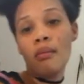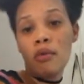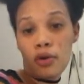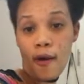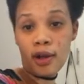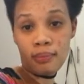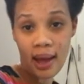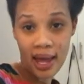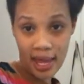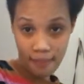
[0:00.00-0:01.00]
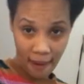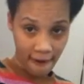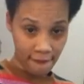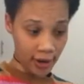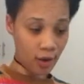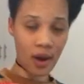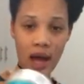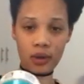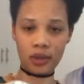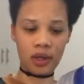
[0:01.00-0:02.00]
rocked my fro
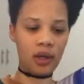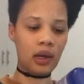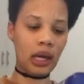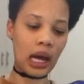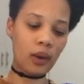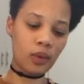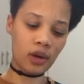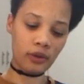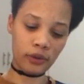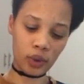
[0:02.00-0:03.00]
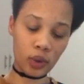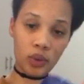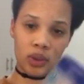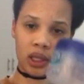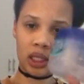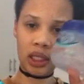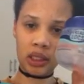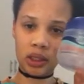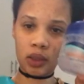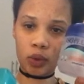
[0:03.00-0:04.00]
out, I would have used
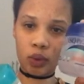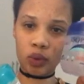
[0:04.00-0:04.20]
these two.